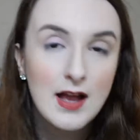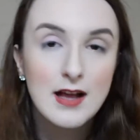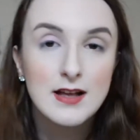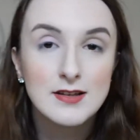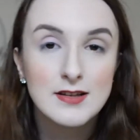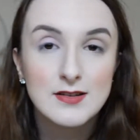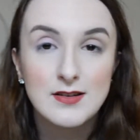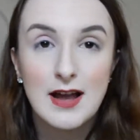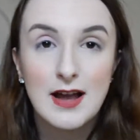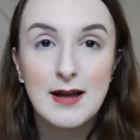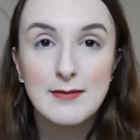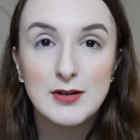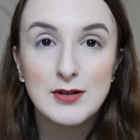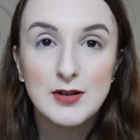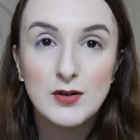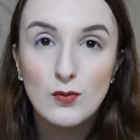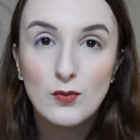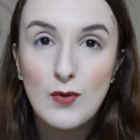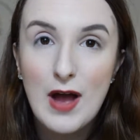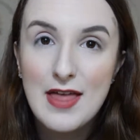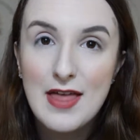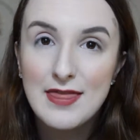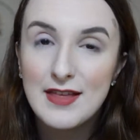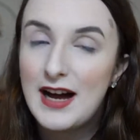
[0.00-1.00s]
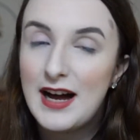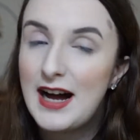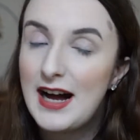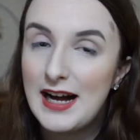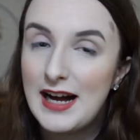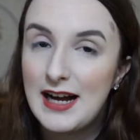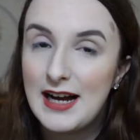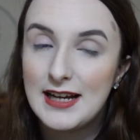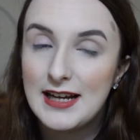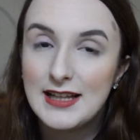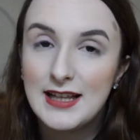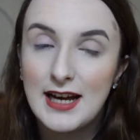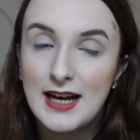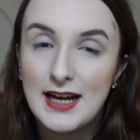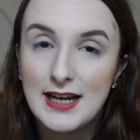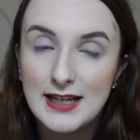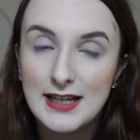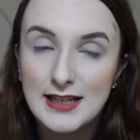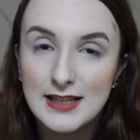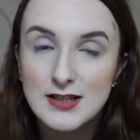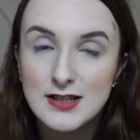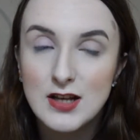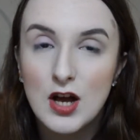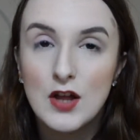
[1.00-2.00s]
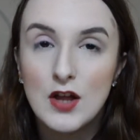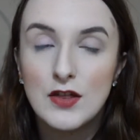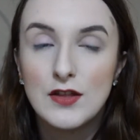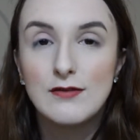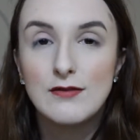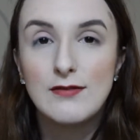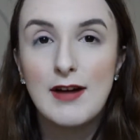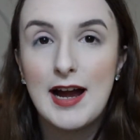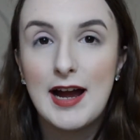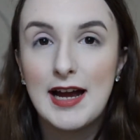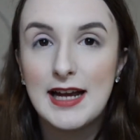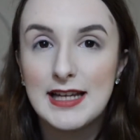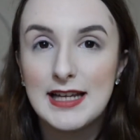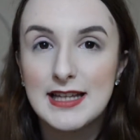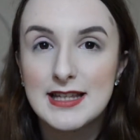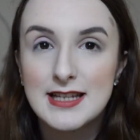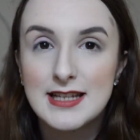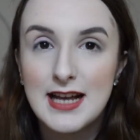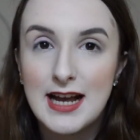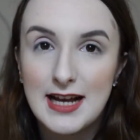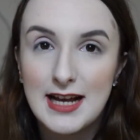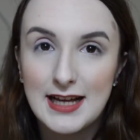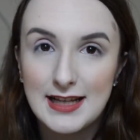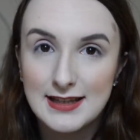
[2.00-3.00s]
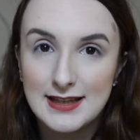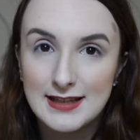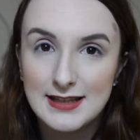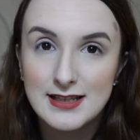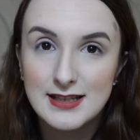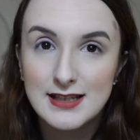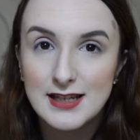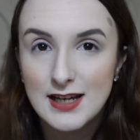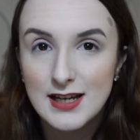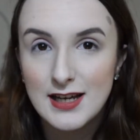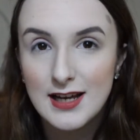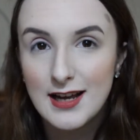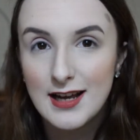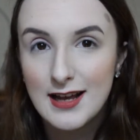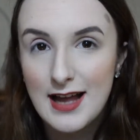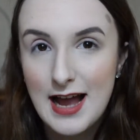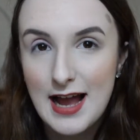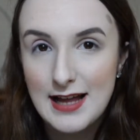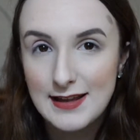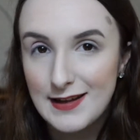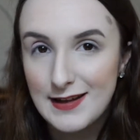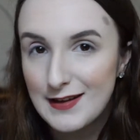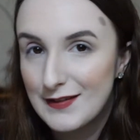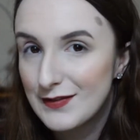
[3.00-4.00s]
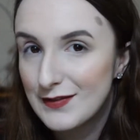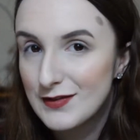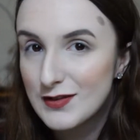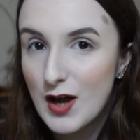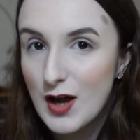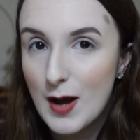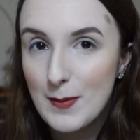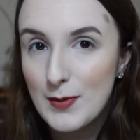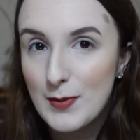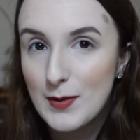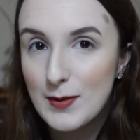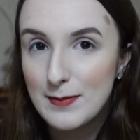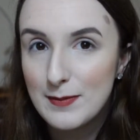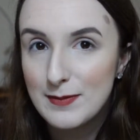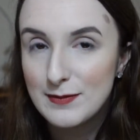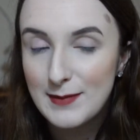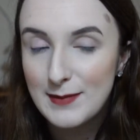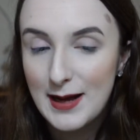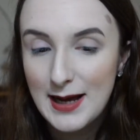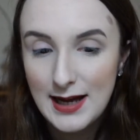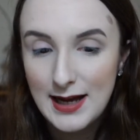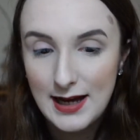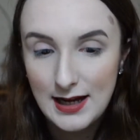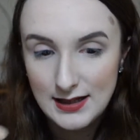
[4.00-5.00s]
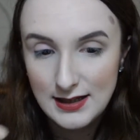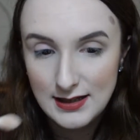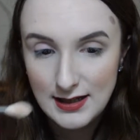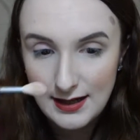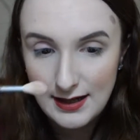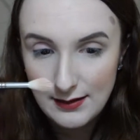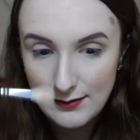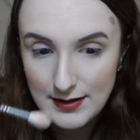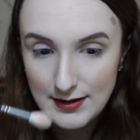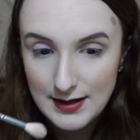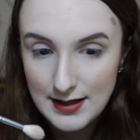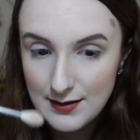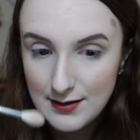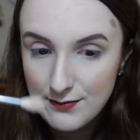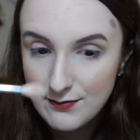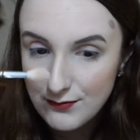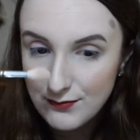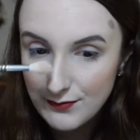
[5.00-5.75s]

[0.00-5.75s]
So I'm going to wet the highlight on the right and kind of top up my highlight with it.